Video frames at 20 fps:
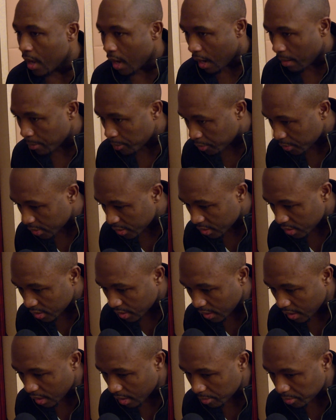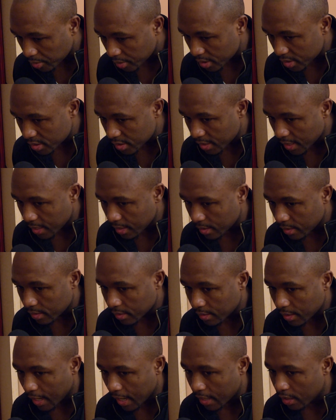I'm a pretty good counter puncher.
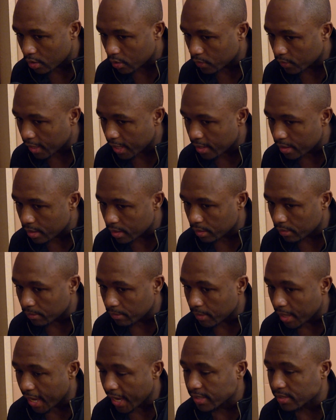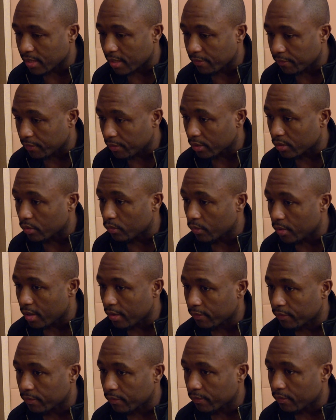Uh, I know when I hit him. Actually, I felt the
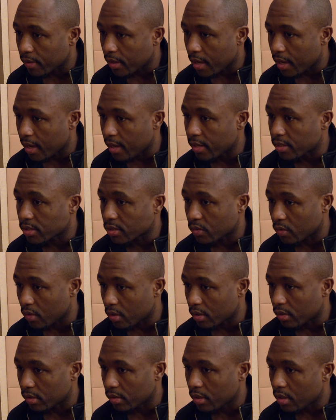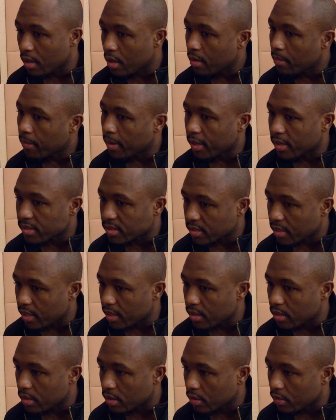ref in his corner. I
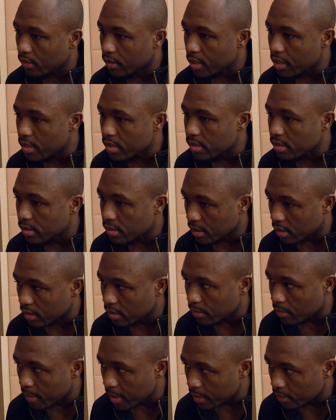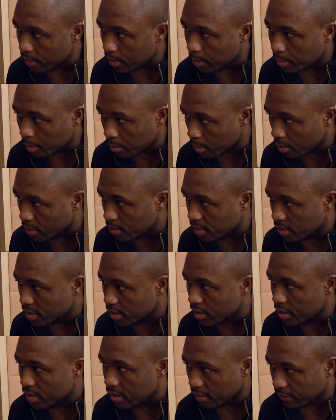understand, you know, he's under Mayweather
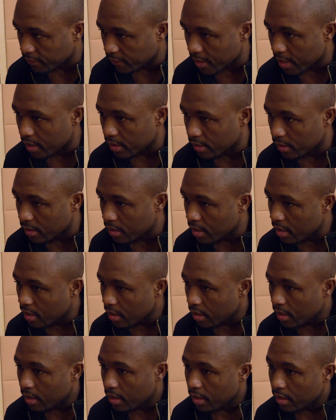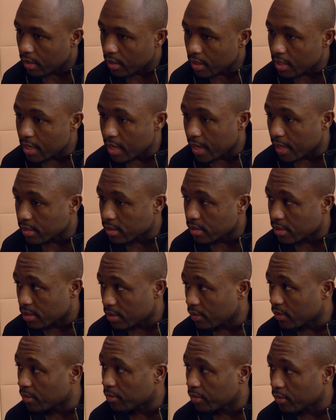Promotions. He's their fighter he has to
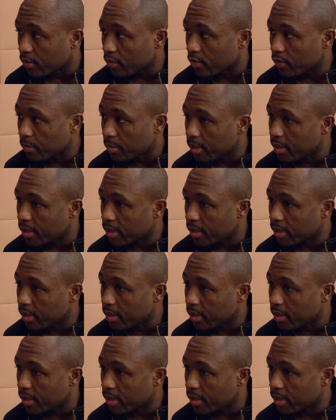show and prove.